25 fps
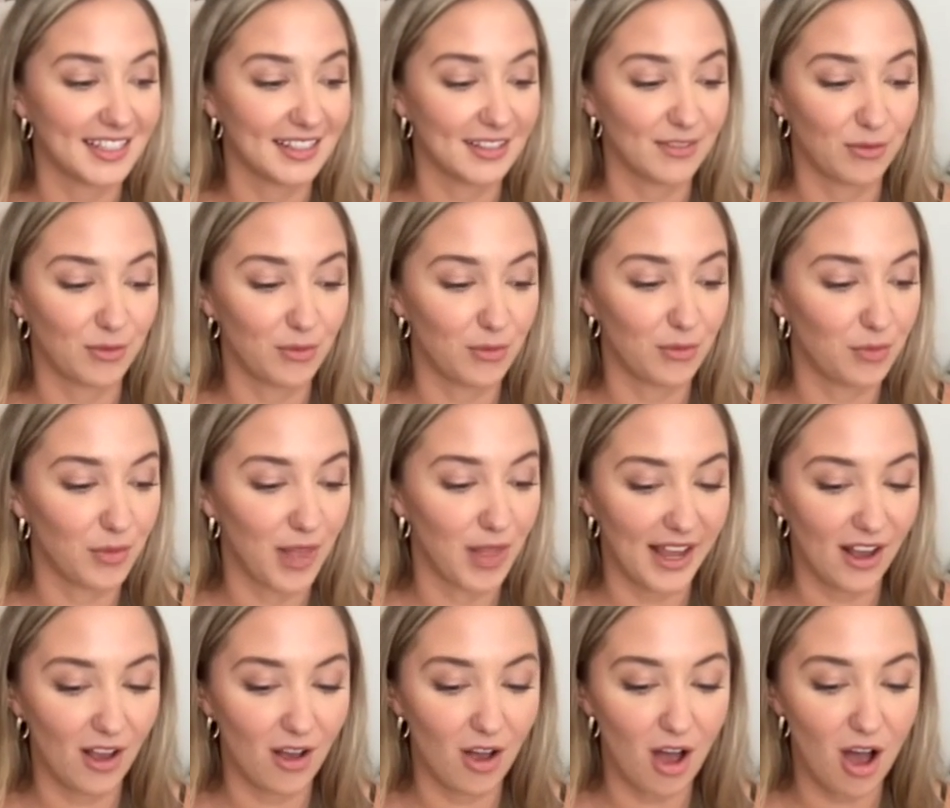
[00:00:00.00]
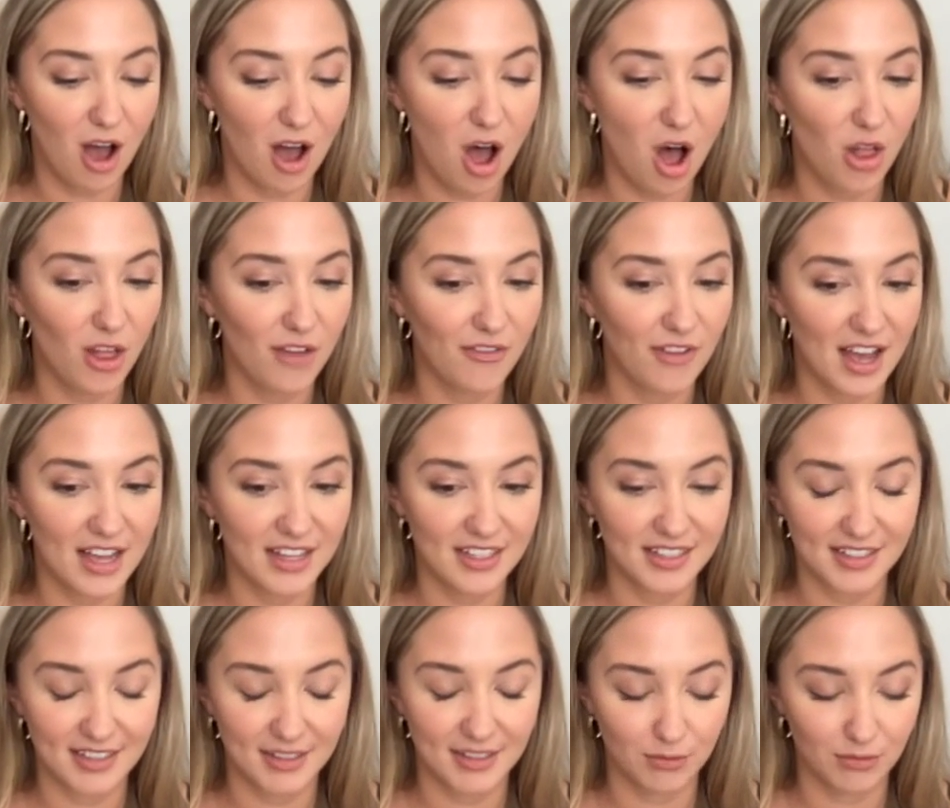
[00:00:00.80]
No. Like all of
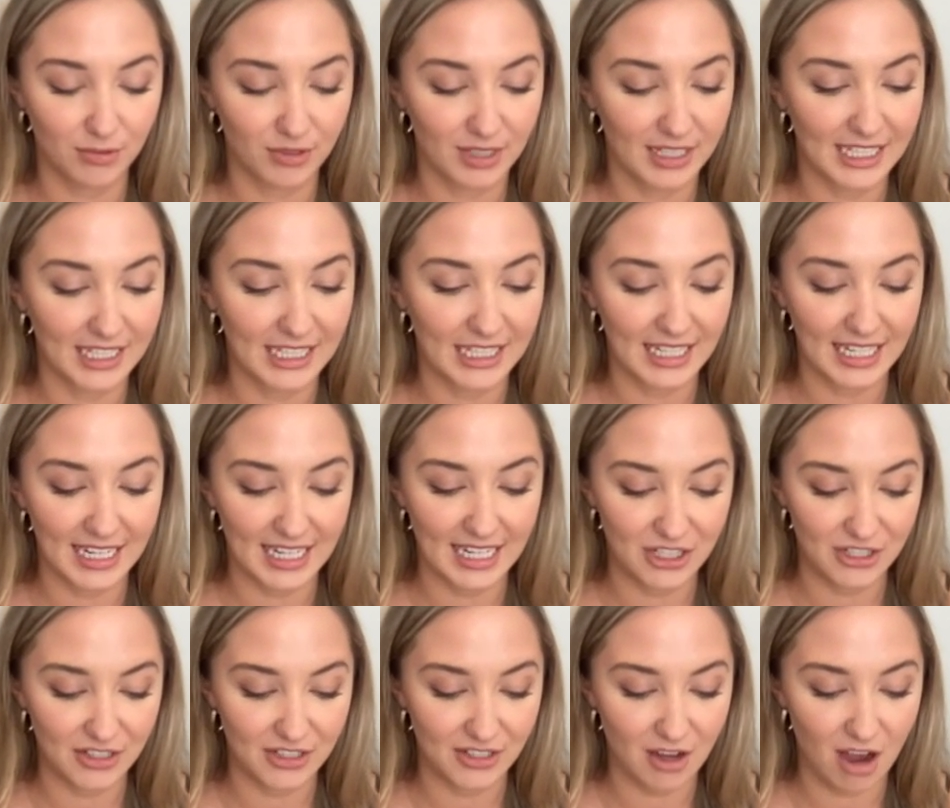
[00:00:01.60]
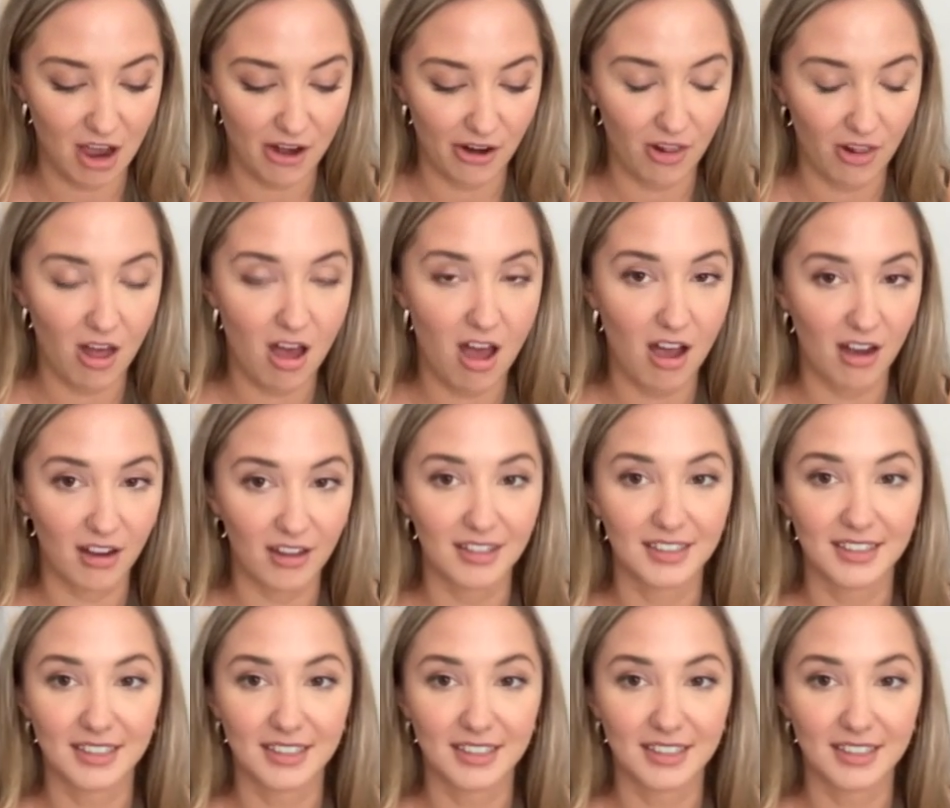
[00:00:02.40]
us really just got along.